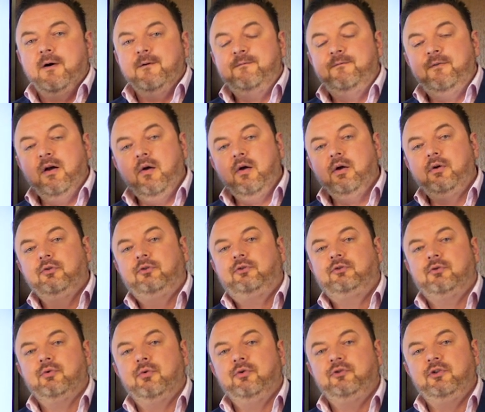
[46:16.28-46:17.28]
very good
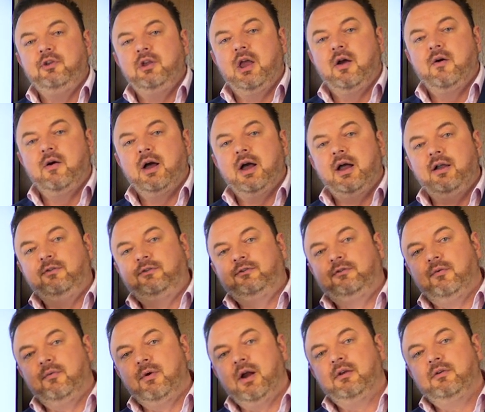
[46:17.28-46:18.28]
schools in the area, and
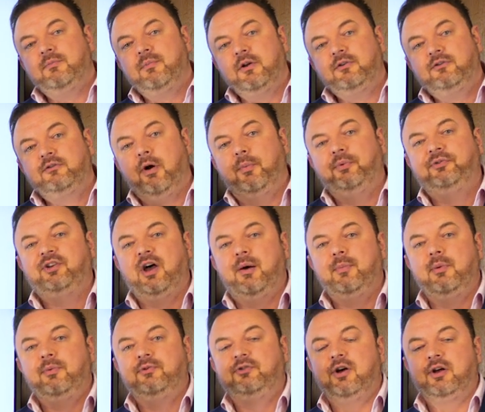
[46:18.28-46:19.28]
surrounded by top
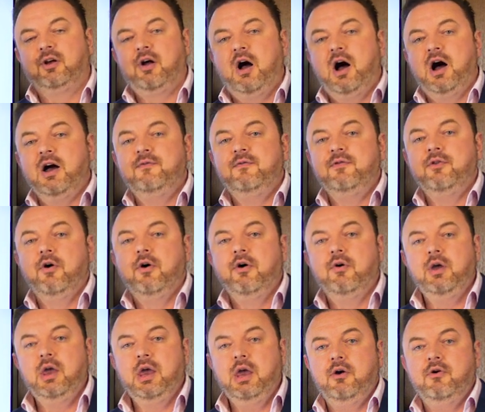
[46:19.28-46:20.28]
suburbs like
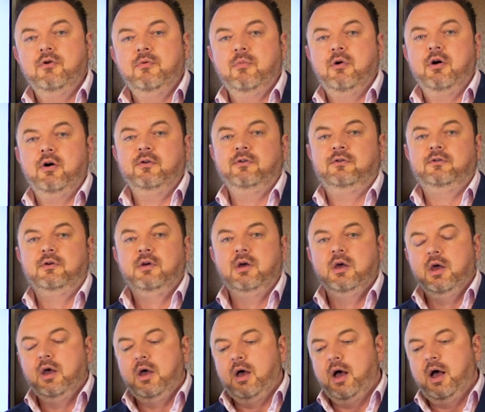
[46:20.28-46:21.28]
Ivanhoe, Eaglemont,
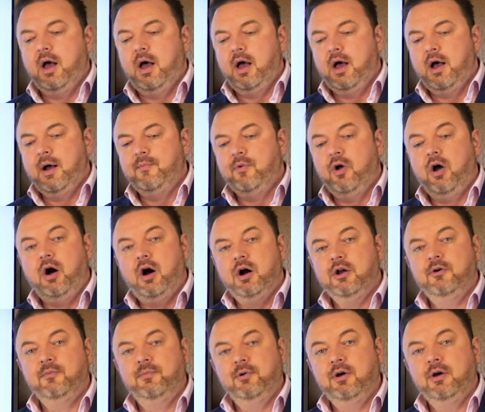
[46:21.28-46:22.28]

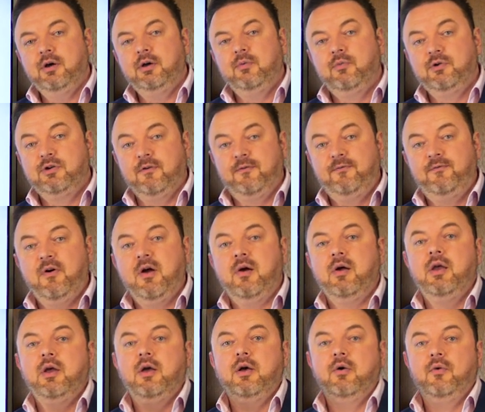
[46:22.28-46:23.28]
Heidelberg, which are
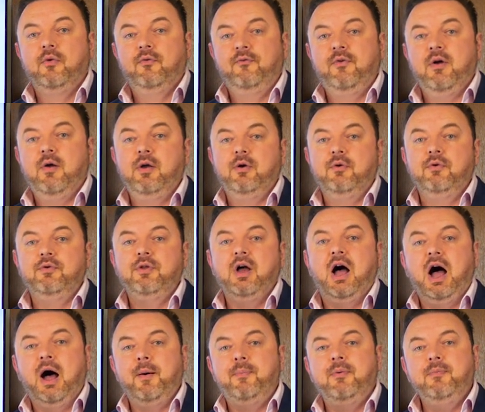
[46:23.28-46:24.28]
very, very good
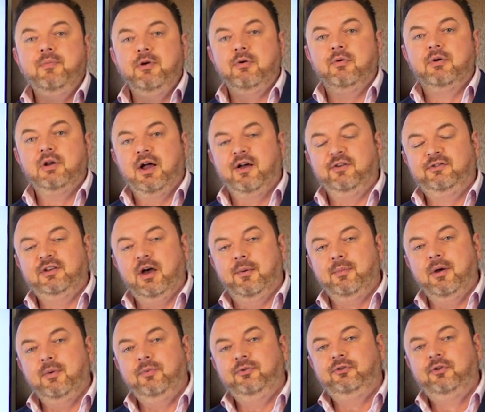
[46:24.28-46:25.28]
upper middle class
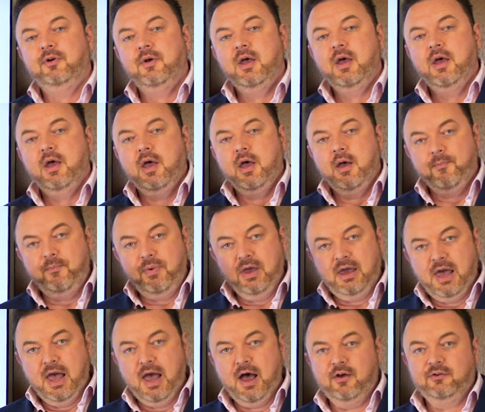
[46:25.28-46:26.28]
suburbs,
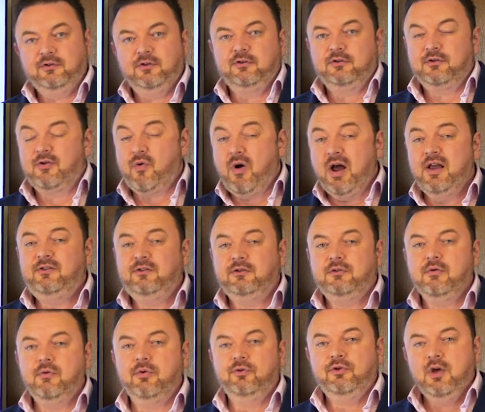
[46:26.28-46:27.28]
big houses, great
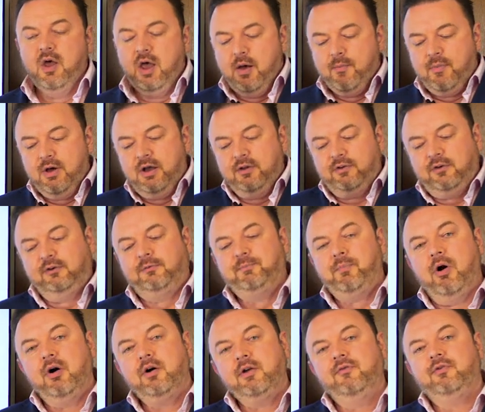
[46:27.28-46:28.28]
schools, but you've got this
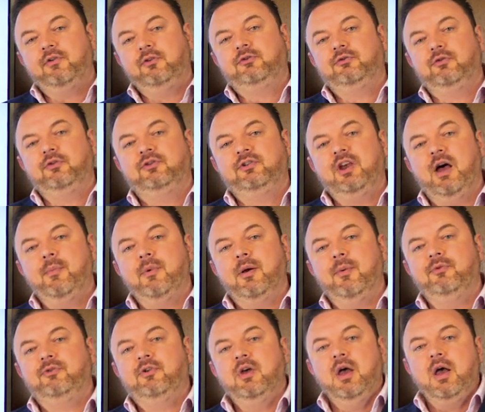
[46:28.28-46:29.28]
pocket of these two
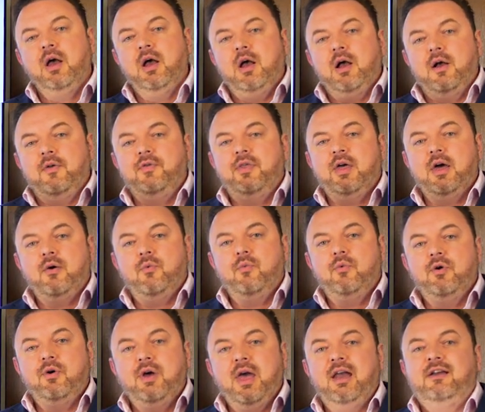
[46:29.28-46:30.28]
suburbs that
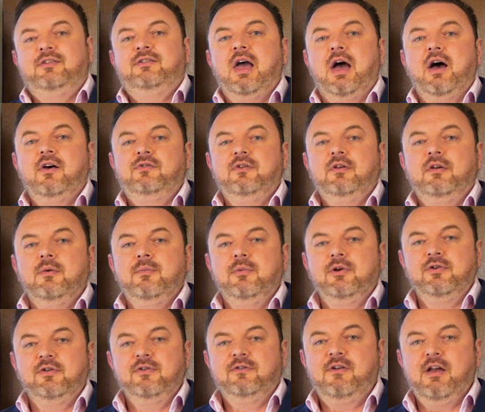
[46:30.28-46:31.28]
were ex-housing
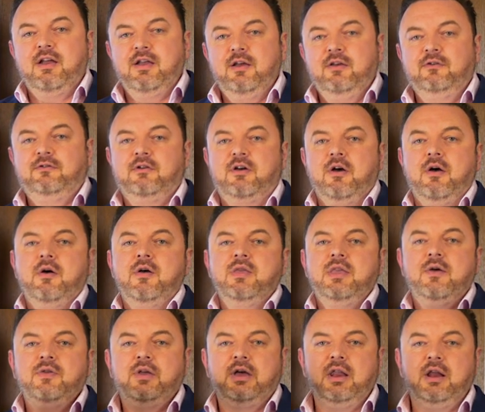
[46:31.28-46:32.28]
commission 10 years ago, and
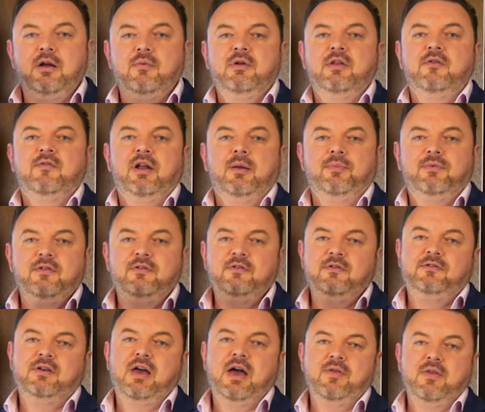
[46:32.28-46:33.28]
now they're getting redeveloped
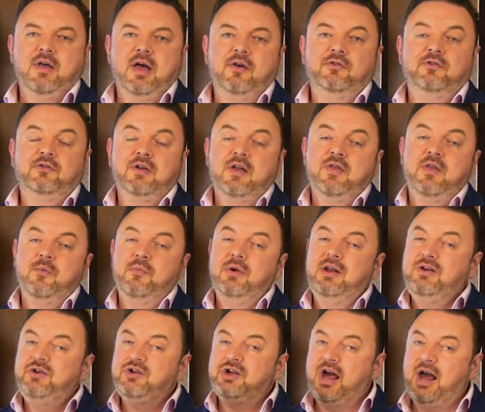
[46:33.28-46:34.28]
into townhouses, and they're
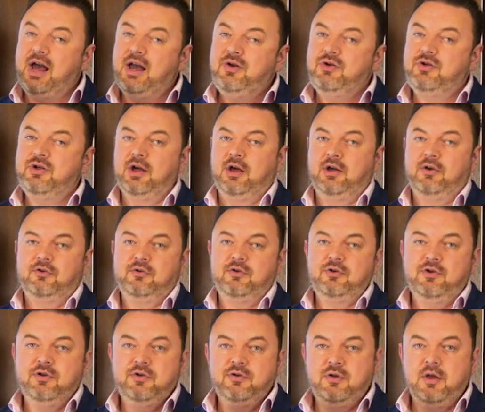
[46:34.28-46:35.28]
really changing
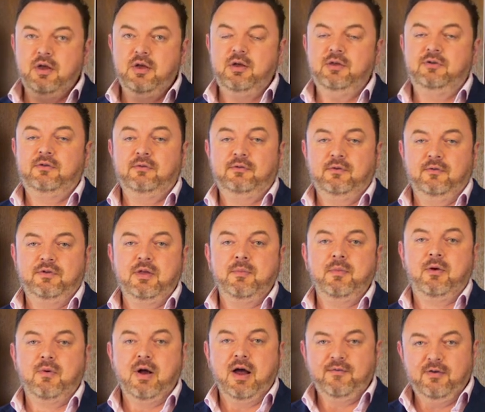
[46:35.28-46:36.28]
in terms of
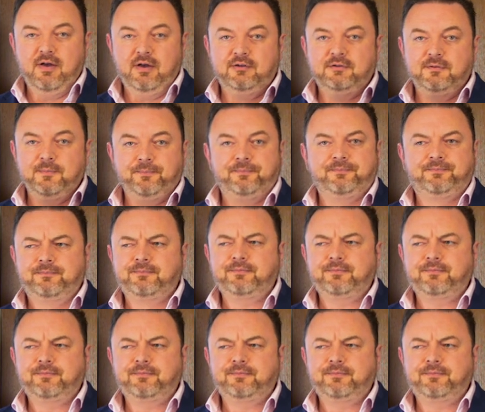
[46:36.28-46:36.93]
demographics.